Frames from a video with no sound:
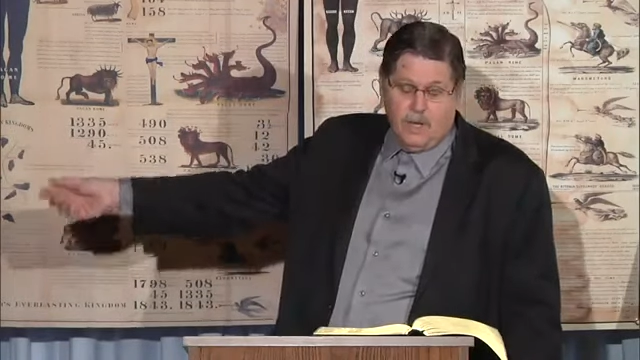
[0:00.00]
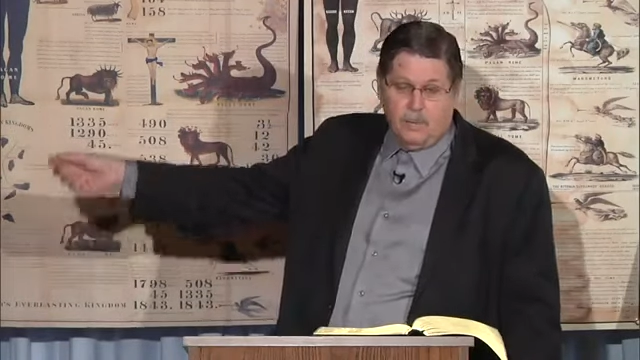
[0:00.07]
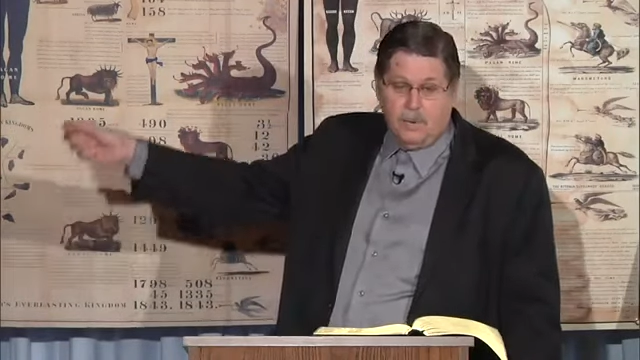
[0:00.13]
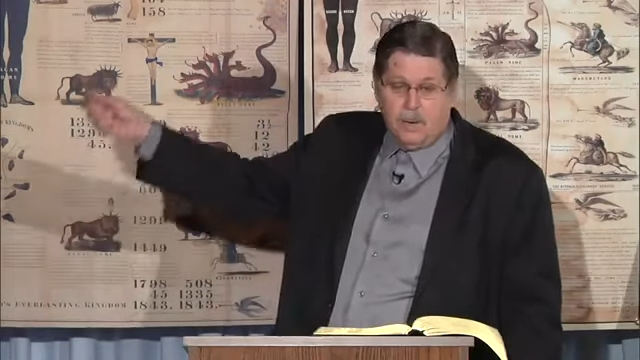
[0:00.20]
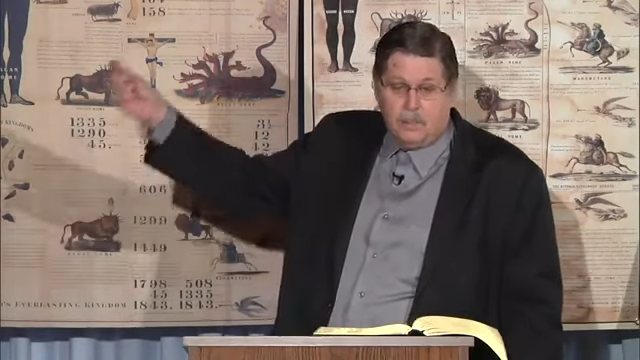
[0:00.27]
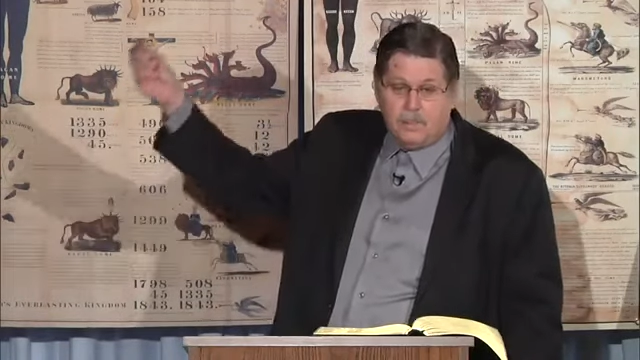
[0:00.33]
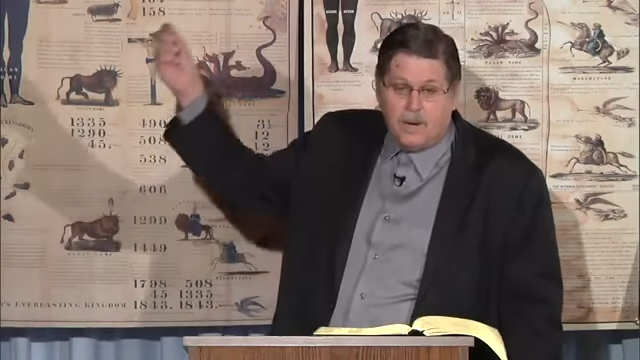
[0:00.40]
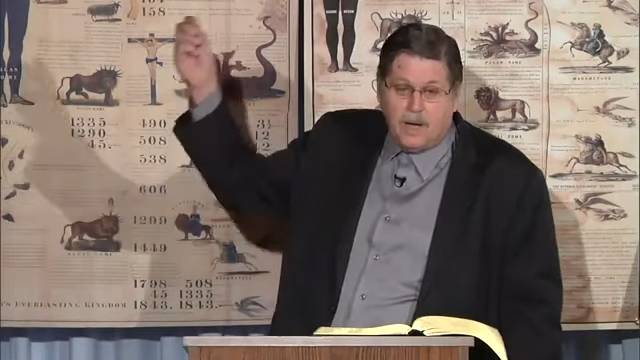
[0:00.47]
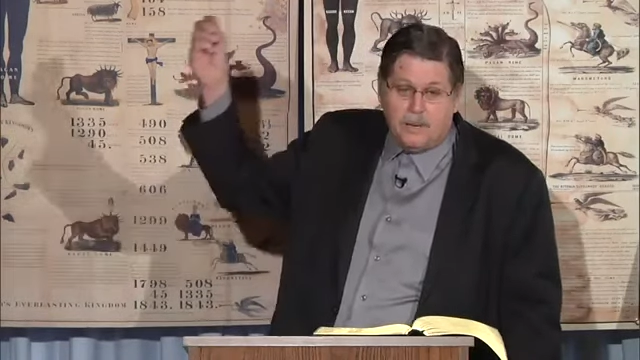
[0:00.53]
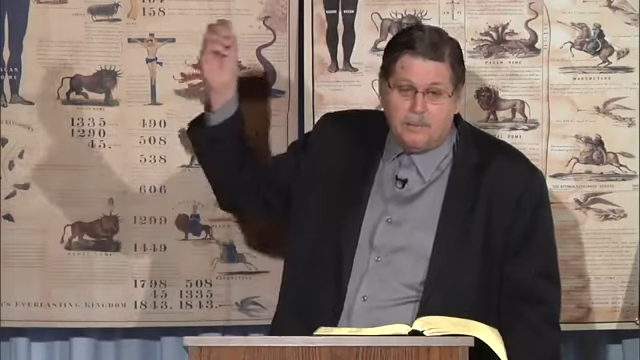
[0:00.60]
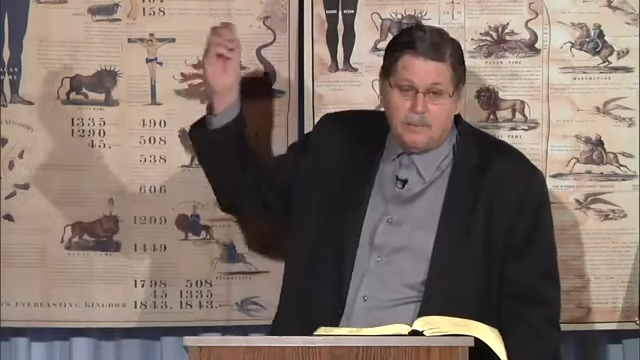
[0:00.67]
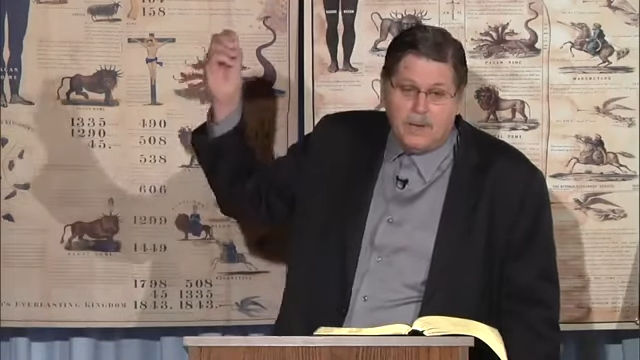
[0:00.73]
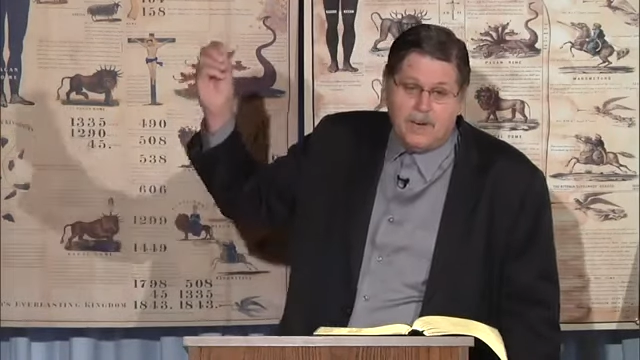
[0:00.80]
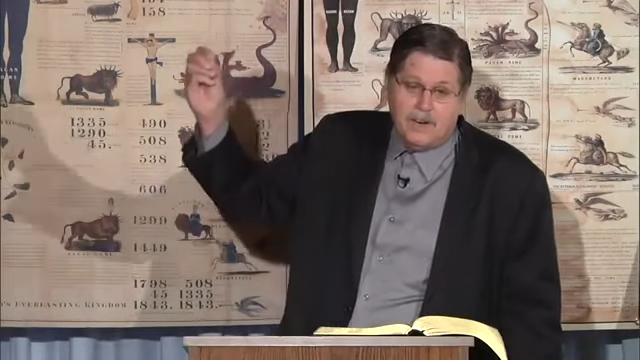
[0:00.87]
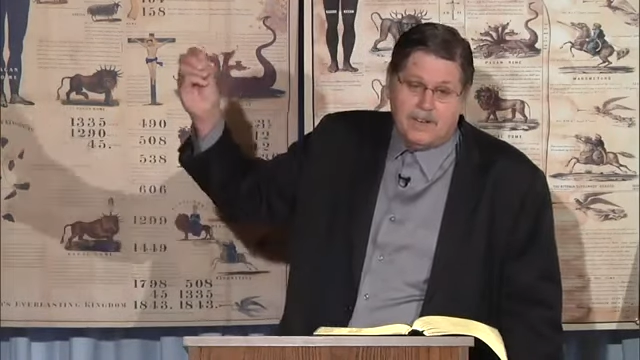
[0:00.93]
but
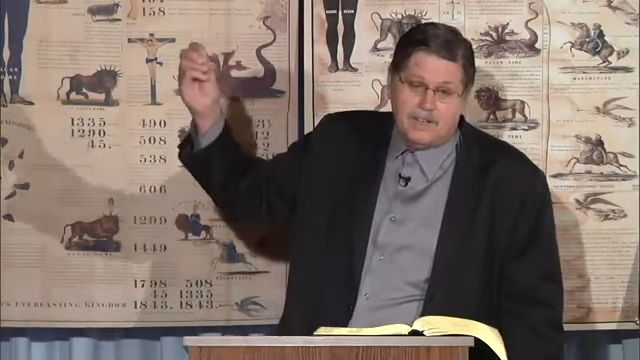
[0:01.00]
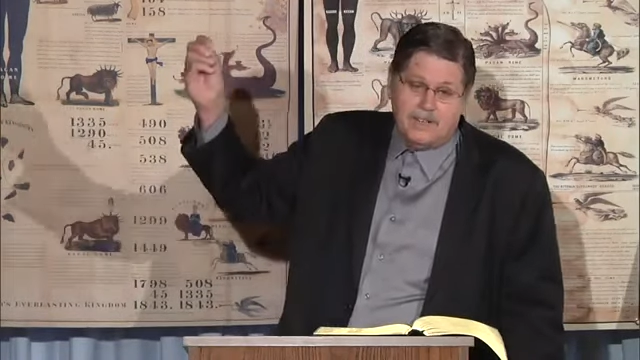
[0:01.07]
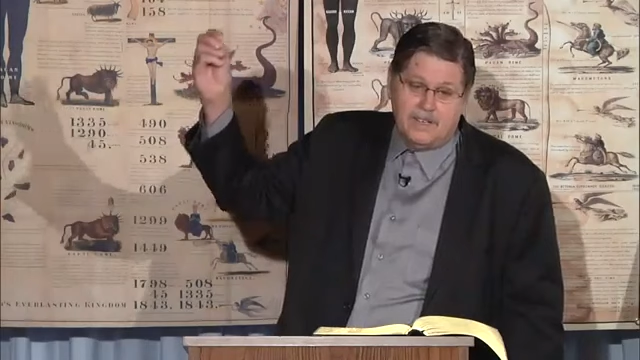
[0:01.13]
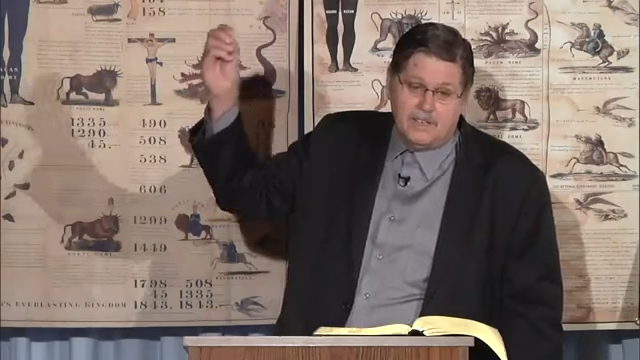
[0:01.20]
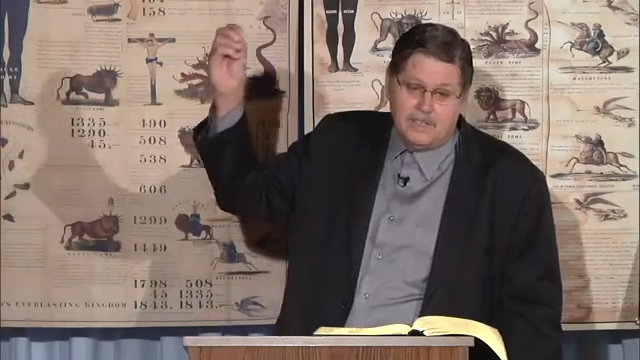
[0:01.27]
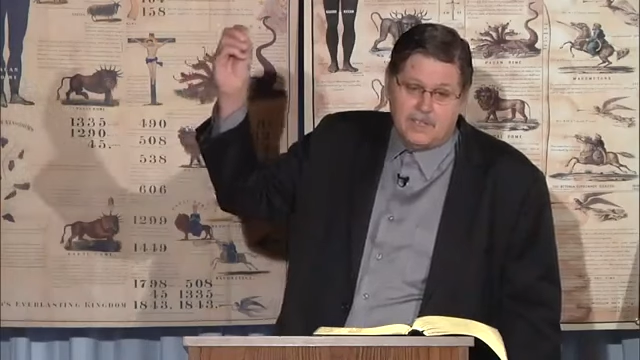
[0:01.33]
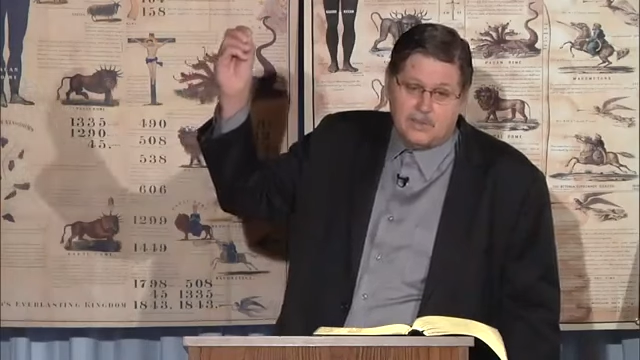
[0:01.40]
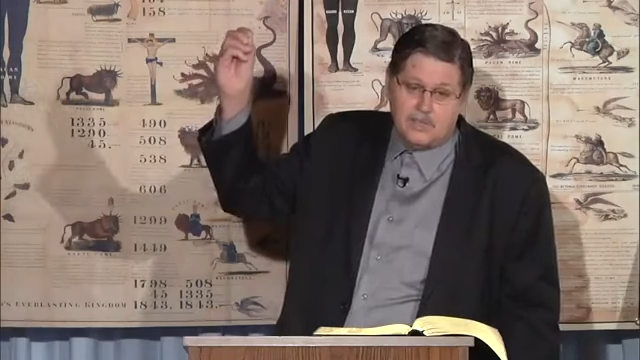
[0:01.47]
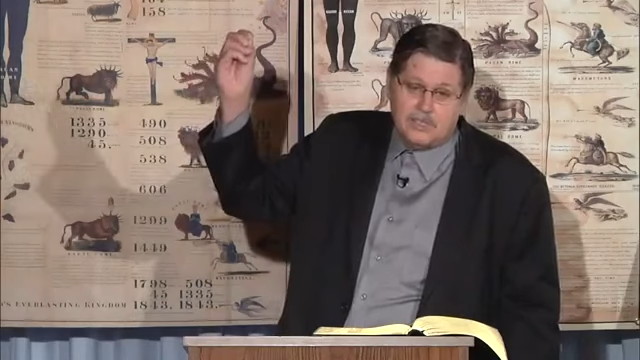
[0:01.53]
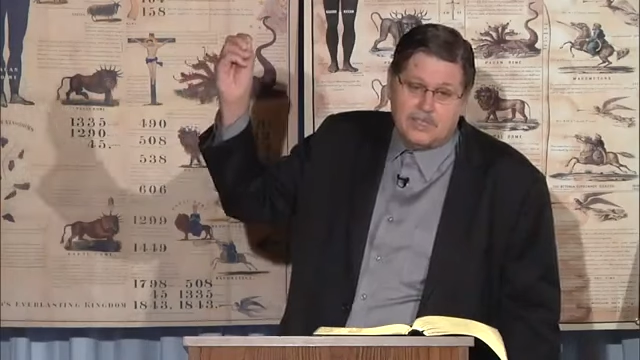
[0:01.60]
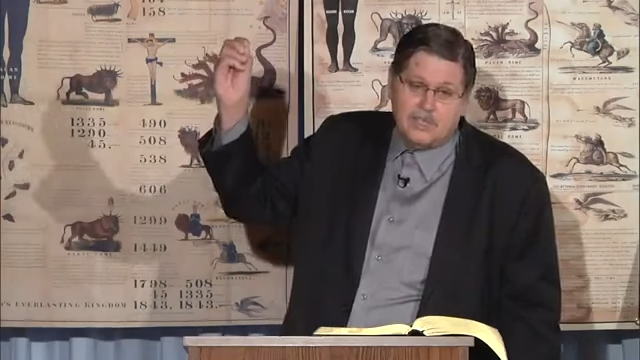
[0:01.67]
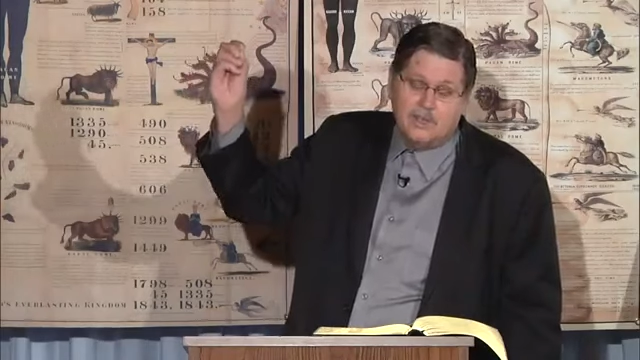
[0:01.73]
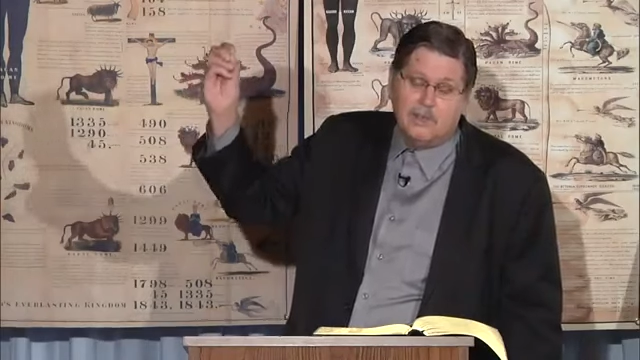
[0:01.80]
primarily this was the